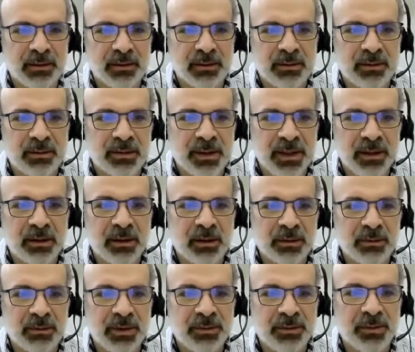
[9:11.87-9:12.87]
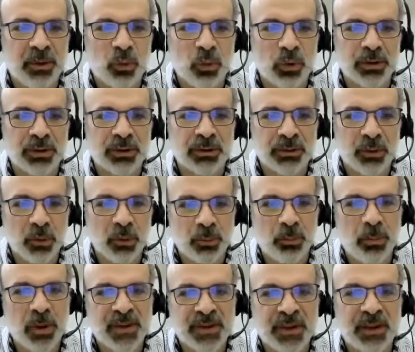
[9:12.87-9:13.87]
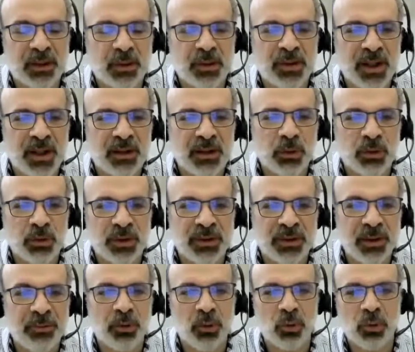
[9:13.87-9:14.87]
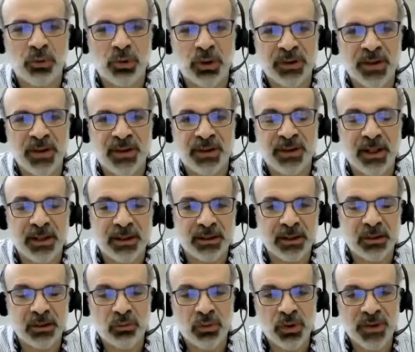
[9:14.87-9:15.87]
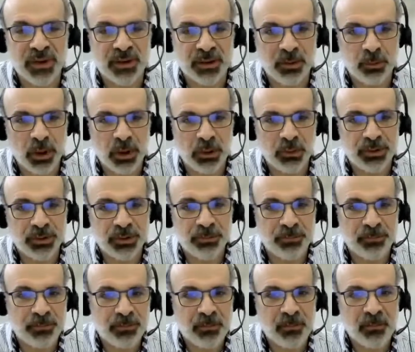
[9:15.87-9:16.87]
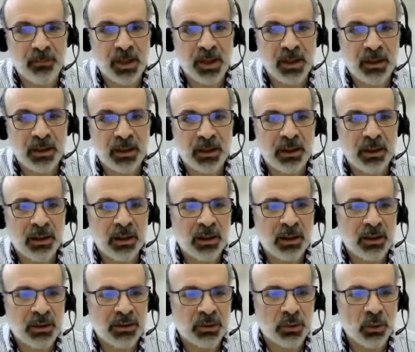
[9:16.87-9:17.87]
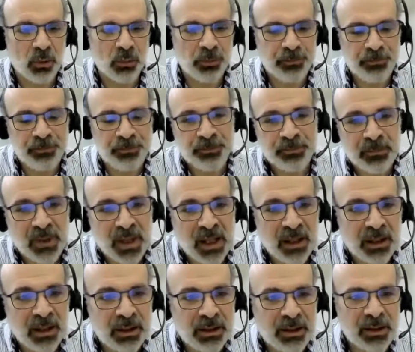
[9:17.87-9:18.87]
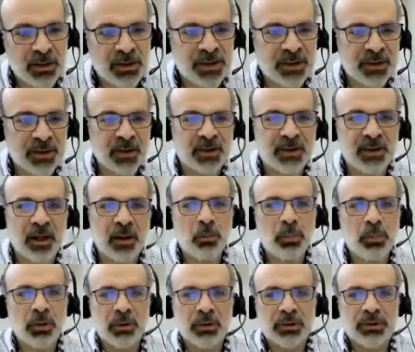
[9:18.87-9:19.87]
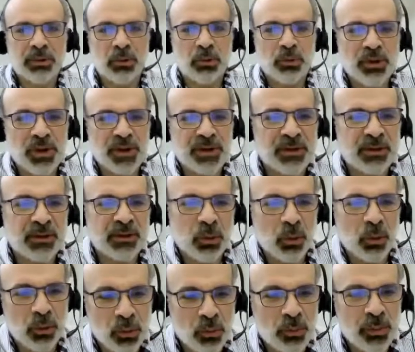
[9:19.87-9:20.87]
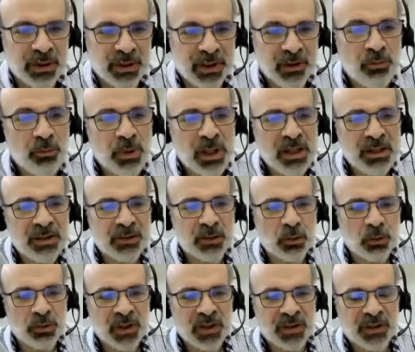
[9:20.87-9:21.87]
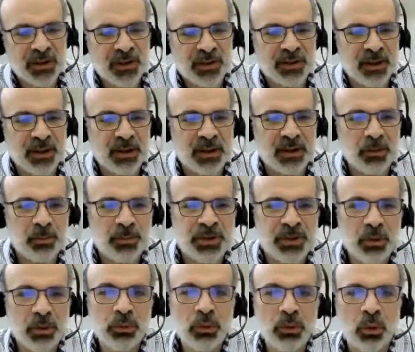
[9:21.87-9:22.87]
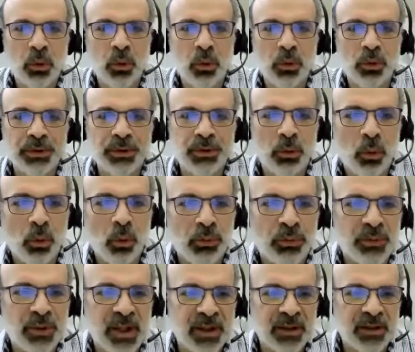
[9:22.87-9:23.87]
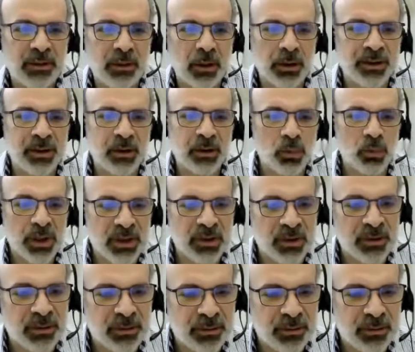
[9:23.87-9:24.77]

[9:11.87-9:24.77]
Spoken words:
they are difficult, so Byzantine Consensus is difficult to understand and reason about. So here's an example, so just so you believe me. So this is a pseudocode of the Tendermint